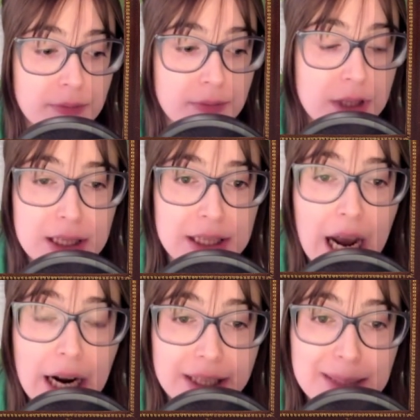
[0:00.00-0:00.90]
just
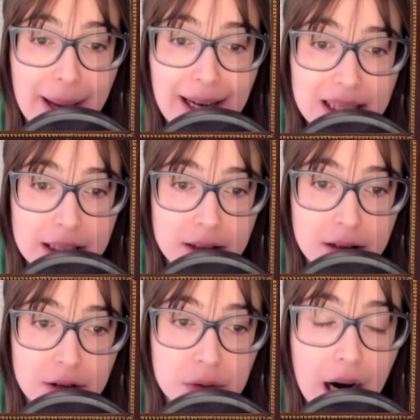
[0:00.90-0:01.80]
not respected
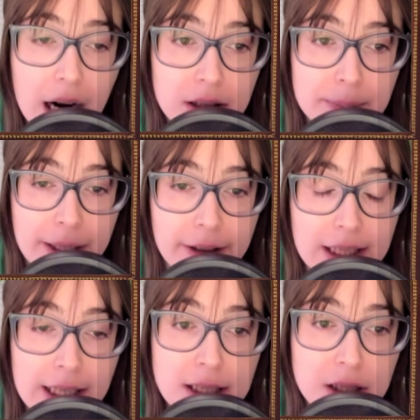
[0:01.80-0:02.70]
throughout
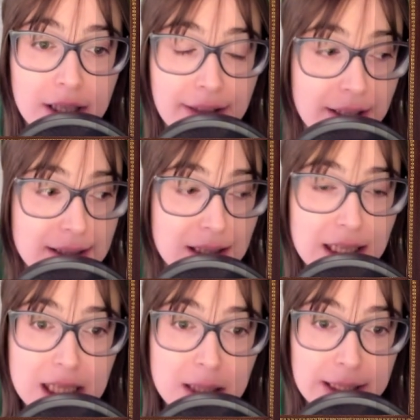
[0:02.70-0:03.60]
American history. And this
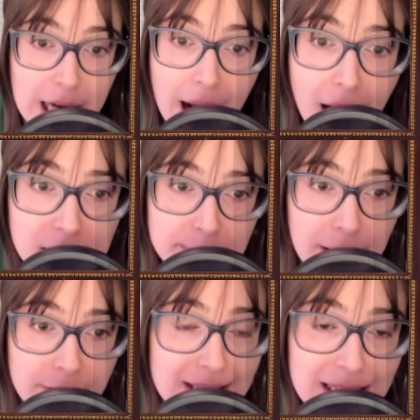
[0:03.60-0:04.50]
needs to be talked
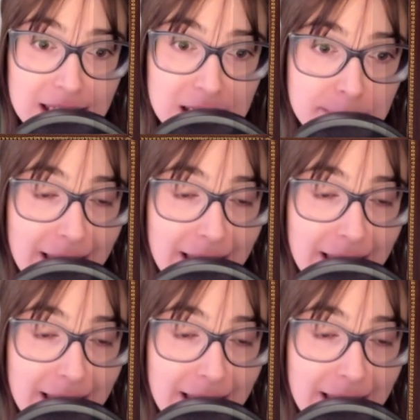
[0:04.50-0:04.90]
about. This needs to be